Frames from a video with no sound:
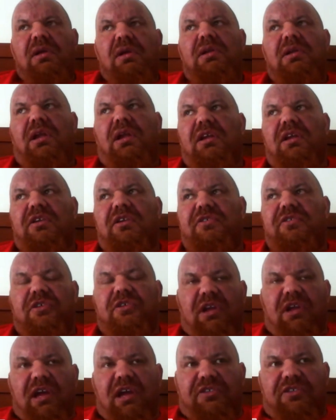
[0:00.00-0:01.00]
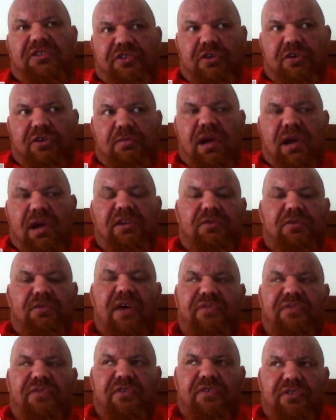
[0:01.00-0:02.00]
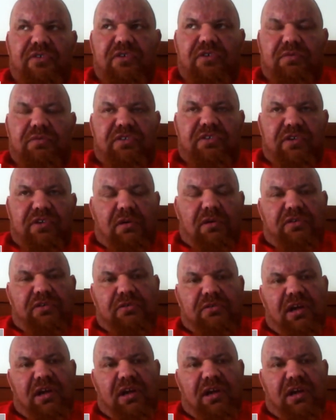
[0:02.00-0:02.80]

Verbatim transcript: Now, you'll hear two main references with steroids.